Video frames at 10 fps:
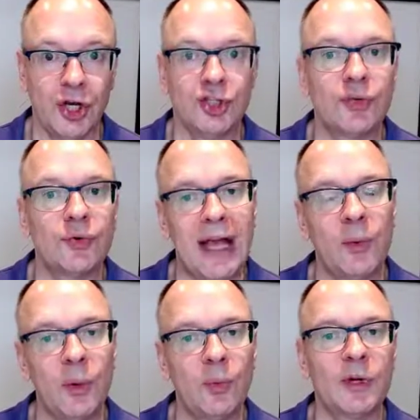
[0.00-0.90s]
So now
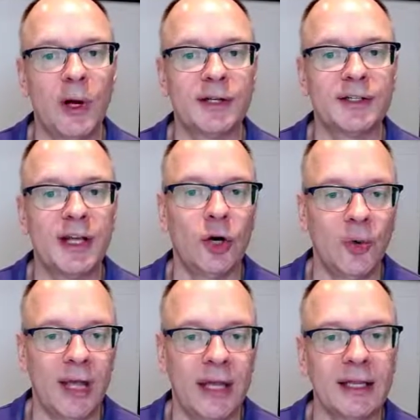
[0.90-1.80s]
we would want to say,
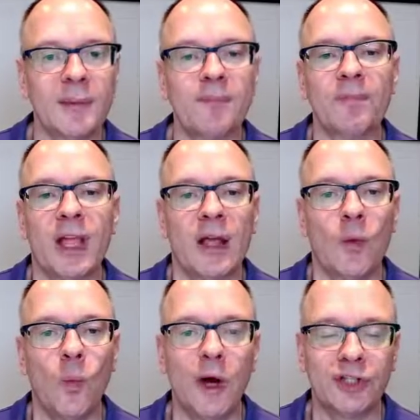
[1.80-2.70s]
okay,
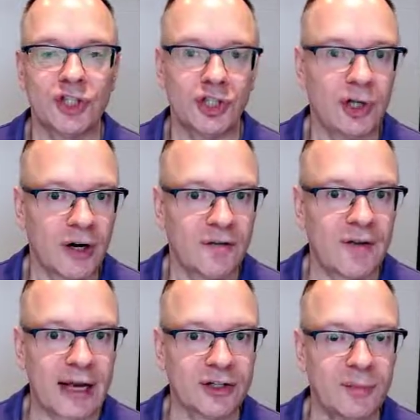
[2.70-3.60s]
what should our
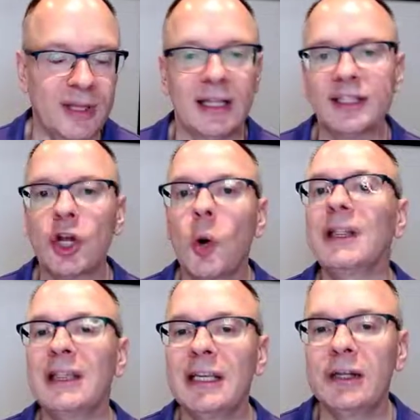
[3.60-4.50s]
factor be? Let's go a
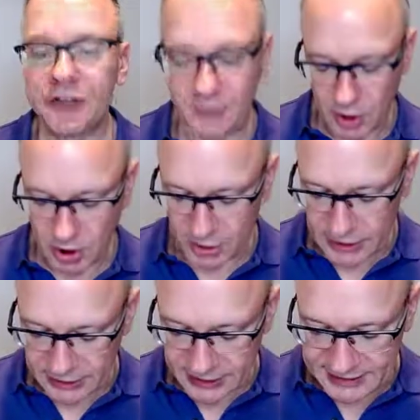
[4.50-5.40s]
little smaller.
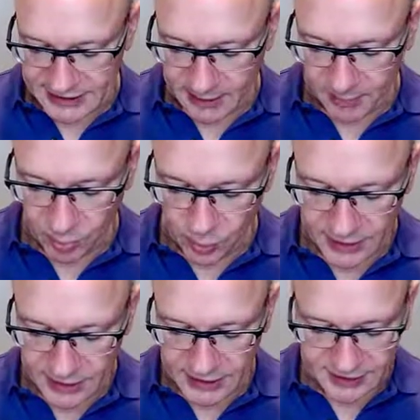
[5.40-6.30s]
Let's say
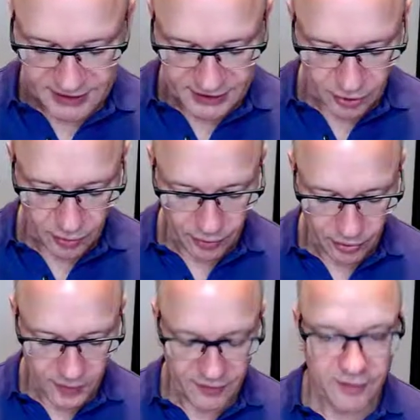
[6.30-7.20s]

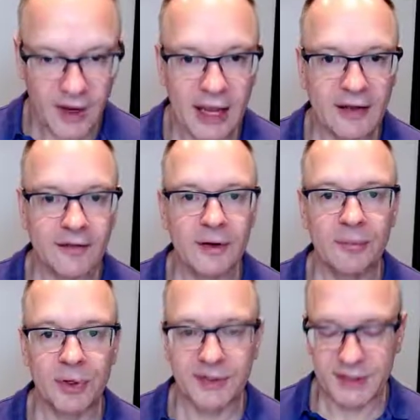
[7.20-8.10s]

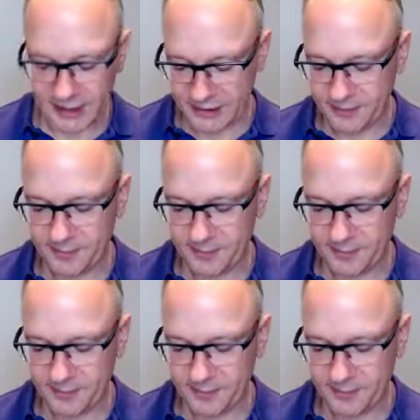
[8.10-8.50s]
0.035%.